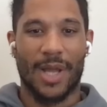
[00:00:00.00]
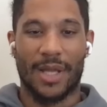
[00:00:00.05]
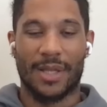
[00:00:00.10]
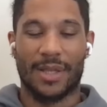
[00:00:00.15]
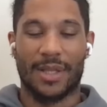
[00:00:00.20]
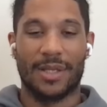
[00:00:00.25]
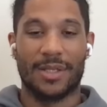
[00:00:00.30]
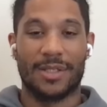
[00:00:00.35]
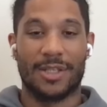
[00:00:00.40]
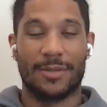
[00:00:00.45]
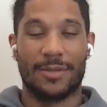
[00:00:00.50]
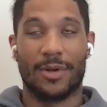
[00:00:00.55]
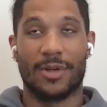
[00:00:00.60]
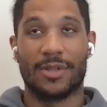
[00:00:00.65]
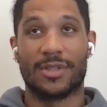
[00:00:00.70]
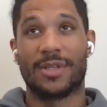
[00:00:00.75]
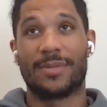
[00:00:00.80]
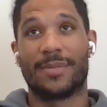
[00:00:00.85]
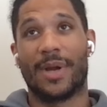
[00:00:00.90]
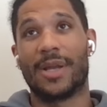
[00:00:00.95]
I think she,
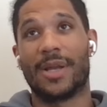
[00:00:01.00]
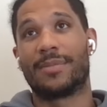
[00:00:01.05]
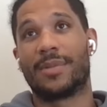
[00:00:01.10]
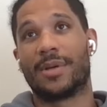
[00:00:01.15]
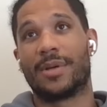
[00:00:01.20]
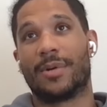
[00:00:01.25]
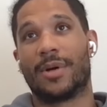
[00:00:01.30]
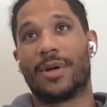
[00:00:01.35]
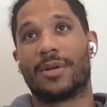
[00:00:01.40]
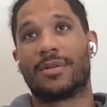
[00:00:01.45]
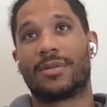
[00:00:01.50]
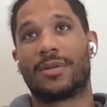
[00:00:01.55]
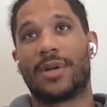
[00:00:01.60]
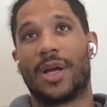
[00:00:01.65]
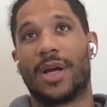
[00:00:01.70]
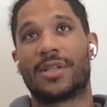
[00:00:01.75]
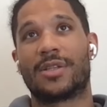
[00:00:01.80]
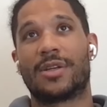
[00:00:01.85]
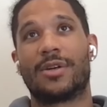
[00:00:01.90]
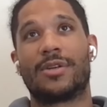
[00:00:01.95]
bro. She might be, bro.
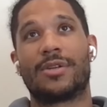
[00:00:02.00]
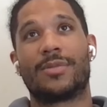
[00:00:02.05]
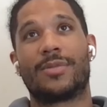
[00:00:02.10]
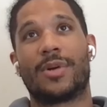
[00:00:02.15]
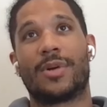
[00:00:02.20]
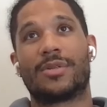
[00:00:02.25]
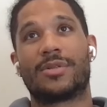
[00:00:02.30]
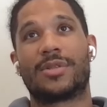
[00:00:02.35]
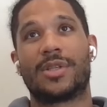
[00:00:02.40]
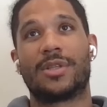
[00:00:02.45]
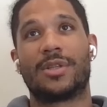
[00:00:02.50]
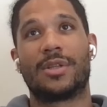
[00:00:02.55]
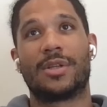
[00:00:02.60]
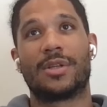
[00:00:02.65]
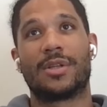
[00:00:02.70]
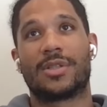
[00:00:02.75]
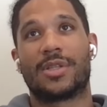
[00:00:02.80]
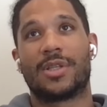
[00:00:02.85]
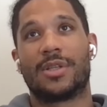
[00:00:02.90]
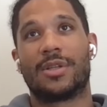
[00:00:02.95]
I told you, bro. She
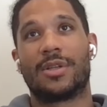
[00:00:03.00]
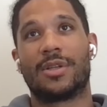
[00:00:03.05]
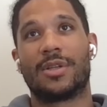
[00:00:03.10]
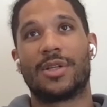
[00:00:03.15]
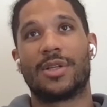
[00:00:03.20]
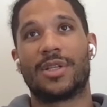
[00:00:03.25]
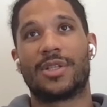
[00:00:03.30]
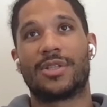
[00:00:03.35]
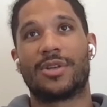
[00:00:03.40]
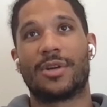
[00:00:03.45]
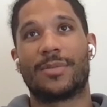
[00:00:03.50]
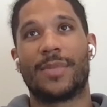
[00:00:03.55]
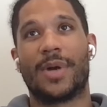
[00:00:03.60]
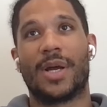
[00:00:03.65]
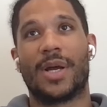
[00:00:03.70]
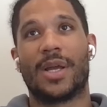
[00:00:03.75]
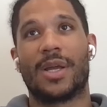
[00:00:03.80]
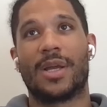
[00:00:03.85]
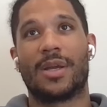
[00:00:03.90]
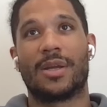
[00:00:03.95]
literally shook
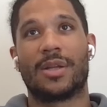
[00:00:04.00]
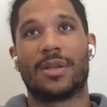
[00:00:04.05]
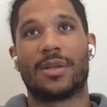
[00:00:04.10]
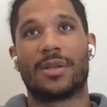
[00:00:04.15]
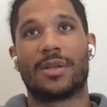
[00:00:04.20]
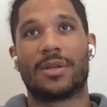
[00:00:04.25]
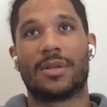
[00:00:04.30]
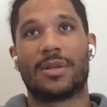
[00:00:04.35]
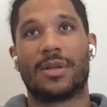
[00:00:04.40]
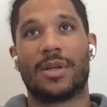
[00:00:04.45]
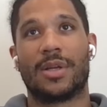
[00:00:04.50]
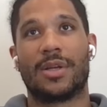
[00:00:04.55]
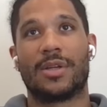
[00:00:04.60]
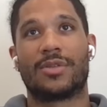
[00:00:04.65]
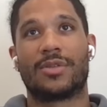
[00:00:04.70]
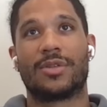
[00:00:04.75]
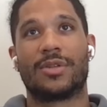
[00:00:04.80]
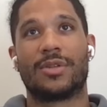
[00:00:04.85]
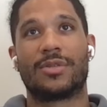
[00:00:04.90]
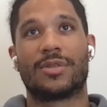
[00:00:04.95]
my hand and
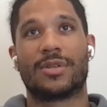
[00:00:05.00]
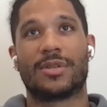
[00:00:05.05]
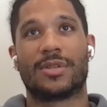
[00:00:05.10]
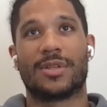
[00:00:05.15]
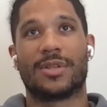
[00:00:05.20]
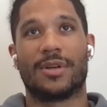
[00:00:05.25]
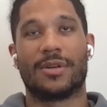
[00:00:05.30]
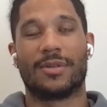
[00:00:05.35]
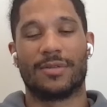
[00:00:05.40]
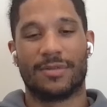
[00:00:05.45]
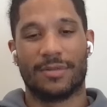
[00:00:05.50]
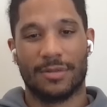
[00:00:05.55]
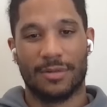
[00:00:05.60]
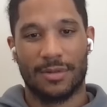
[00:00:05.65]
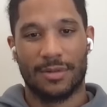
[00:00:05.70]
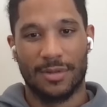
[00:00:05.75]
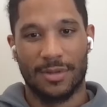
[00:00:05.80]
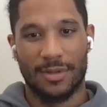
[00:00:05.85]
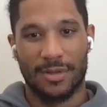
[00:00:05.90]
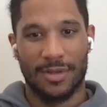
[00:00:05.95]
introduced herself.
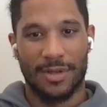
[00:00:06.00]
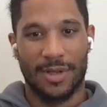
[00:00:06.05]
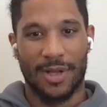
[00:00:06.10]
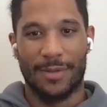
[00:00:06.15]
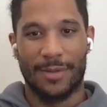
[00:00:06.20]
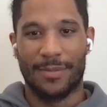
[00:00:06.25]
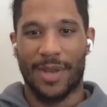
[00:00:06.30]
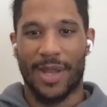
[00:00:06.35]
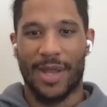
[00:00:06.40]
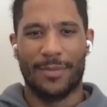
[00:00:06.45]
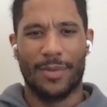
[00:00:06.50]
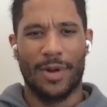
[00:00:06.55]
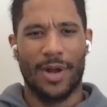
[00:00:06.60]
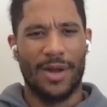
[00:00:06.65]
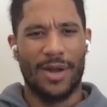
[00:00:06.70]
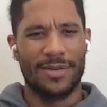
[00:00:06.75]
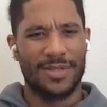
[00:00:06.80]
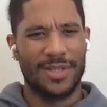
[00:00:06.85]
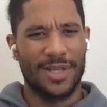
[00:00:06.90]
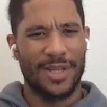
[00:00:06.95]
I'm like, bro.
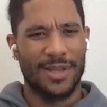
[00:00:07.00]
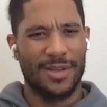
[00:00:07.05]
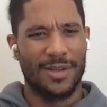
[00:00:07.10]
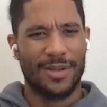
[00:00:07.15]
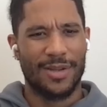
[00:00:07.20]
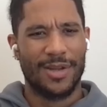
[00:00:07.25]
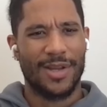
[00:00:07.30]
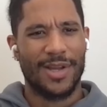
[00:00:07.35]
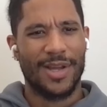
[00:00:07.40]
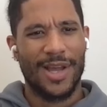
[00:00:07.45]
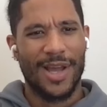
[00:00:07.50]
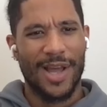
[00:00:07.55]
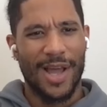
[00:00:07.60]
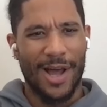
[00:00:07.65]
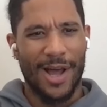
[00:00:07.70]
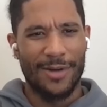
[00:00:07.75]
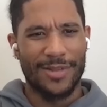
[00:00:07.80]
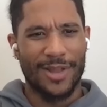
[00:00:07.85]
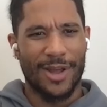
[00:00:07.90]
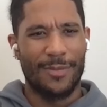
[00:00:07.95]
I was like,
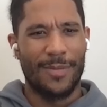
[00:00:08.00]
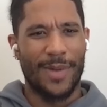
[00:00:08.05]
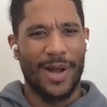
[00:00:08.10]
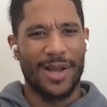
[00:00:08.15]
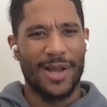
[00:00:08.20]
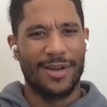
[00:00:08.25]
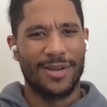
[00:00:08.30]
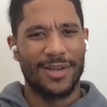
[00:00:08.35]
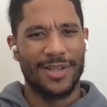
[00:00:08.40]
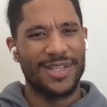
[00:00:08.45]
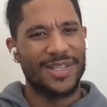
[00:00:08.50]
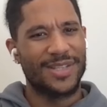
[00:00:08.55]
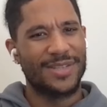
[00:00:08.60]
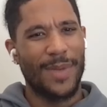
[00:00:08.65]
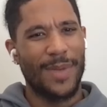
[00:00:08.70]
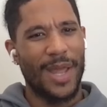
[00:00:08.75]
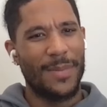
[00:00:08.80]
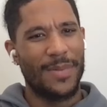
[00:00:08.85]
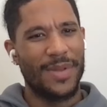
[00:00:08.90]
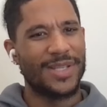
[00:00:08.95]
oh my goodness, this
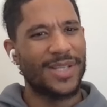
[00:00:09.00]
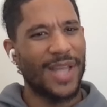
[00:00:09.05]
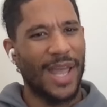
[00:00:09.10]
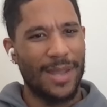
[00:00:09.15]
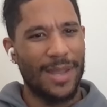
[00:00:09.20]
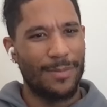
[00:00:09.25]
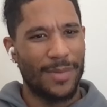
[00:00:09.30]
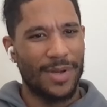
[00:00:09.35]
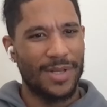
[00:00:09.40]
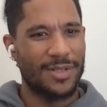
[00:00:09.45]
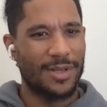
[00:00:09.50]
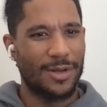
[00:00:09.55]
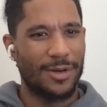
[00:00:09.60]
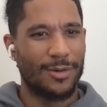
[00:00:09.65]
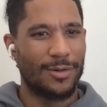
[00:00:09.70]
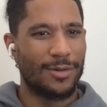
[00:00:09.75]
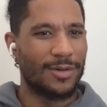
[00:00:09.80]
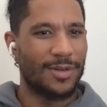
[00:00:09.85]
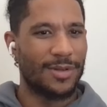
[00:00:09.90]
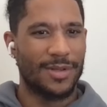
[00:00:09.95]
baby is 8 months
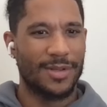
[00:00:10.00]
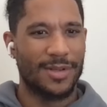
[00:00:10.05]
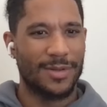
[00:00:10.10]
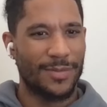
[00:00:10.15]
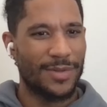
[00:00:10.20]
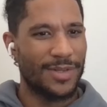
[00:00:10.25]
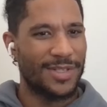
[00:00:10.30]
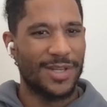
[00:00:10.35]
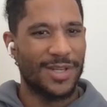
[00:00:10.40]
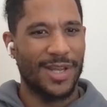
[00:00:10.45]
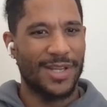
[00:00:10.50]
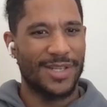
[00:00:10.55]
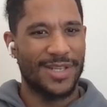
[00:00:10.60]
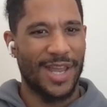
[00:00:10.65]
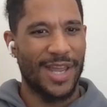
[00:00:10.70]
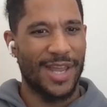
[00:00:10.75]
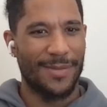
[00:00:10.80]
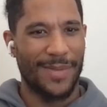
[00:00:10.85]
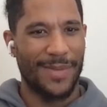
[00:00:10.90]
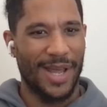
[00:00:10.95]
old. I've been
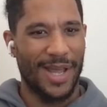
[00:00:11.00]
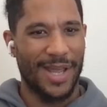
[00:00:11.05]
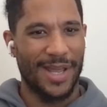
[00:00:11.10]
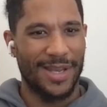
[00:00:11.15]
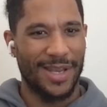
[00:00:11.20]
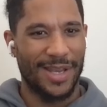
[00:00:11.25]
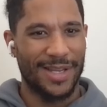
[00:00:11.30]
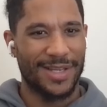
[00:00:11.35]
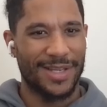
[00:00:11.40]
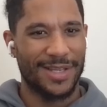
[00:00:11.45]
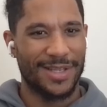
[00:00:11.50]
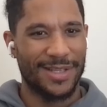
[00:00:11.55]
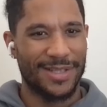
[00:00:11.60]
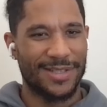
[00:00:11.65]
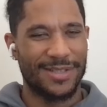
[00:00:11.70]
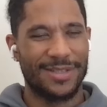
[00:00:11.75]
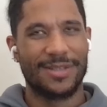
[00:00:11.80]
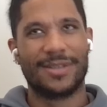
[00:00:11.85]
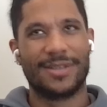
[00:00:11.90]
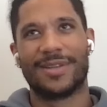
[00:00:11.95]
shaking my hand like
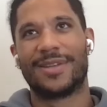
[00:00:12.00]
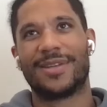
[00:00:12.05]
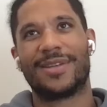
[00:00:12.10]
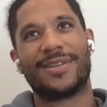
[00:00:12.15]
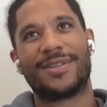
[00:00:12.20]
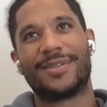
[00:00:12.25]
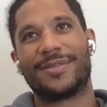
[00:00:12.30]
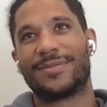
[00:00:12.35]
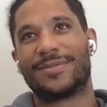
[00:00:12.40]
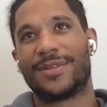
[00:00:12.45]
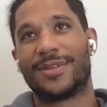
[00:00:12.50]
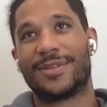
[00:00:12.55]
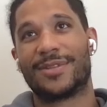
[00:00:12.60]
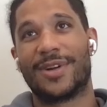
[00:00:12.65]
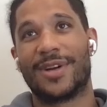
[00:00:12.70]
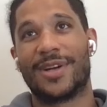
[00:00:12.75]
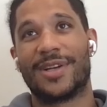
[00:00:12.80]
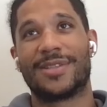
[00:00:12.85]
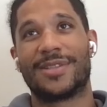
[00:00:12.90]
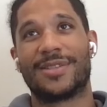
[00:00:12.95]
this. It's
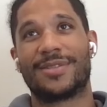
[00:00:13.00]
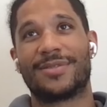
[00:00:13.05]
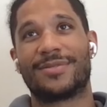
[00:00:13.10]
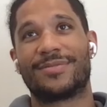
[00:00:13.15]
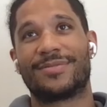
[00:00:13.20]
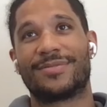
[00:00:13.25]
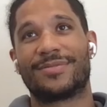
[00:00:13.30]
crazy.